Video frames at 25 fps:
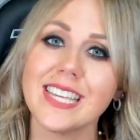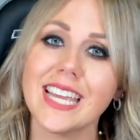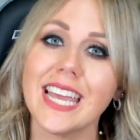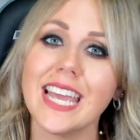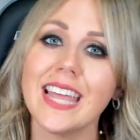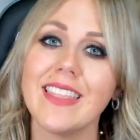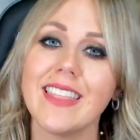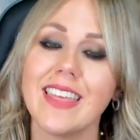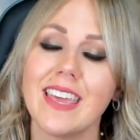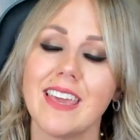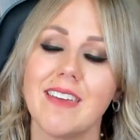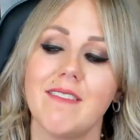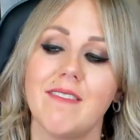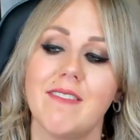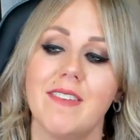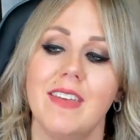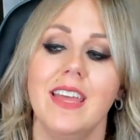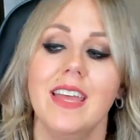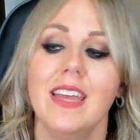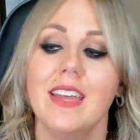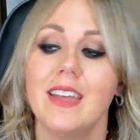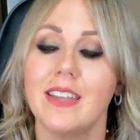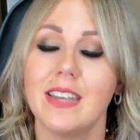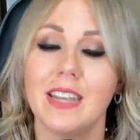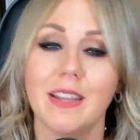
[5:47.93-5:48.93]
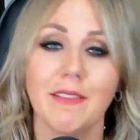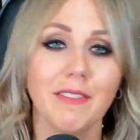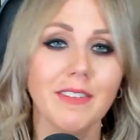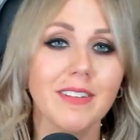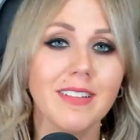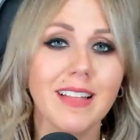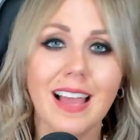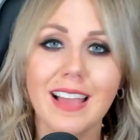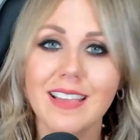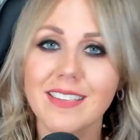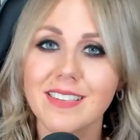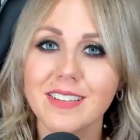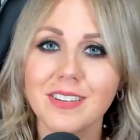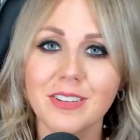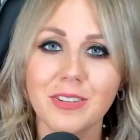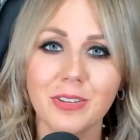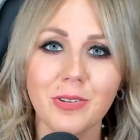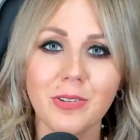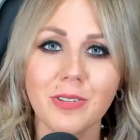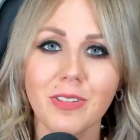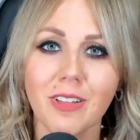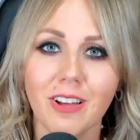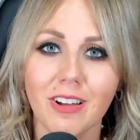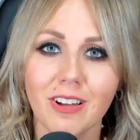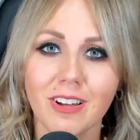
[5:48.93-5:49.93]
and they've never lasted
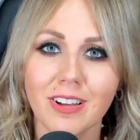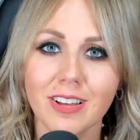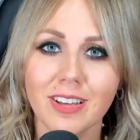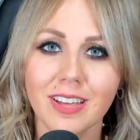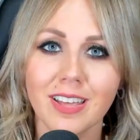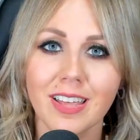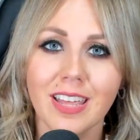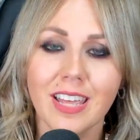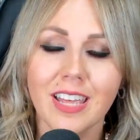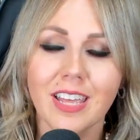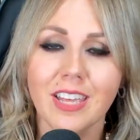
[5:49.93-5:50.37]
too long.